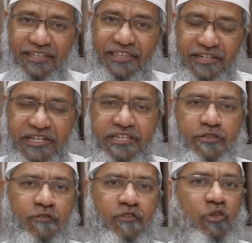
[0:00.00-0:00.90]
the
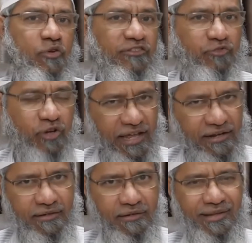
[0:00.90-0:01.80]
teachings of the glorious
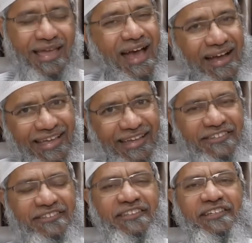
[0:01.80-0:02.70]
Quran,
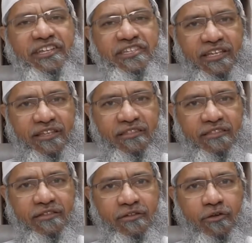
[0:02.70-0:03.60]
against the
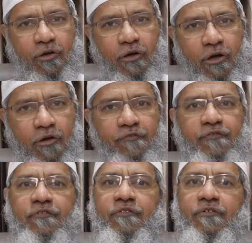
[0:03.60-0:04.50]
teachings
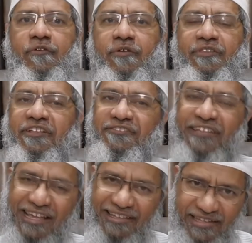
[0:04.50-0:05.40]
of the
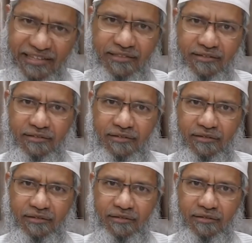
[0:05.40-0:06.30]
Sahih Hadith,
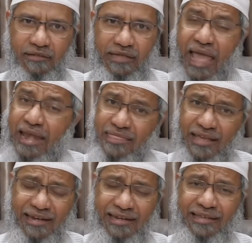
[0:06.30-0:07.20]
and
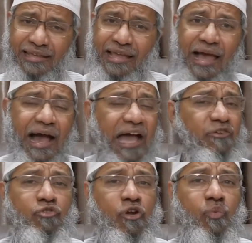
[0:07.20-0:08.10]
secondly, I
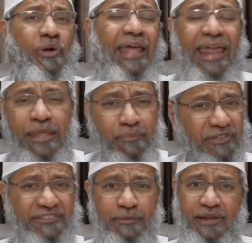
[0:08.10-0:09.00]
do not want any
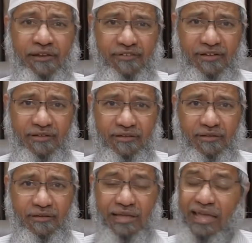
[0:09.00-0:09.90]
personal benefit.
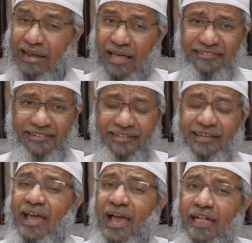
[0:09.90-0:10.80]
And lastly,
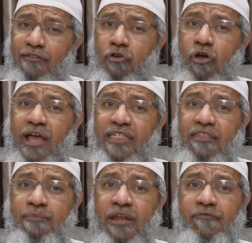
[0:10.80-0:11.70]
as long as
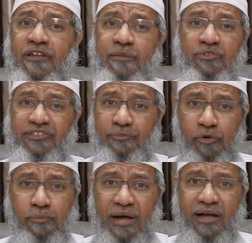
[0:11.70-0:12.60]
it benefits the Muslim
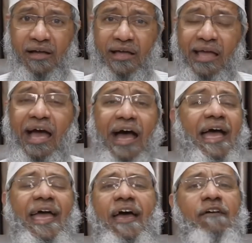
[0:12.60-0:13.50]
Ummah,
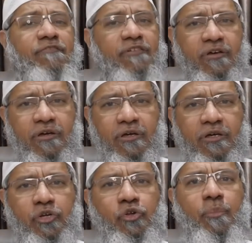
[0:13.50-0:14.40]
I have
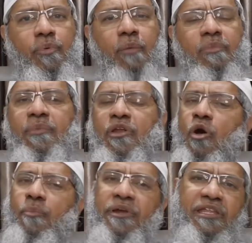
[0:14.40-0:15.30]
no problem in
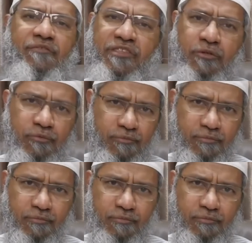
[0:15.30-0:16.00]
cooperating with you.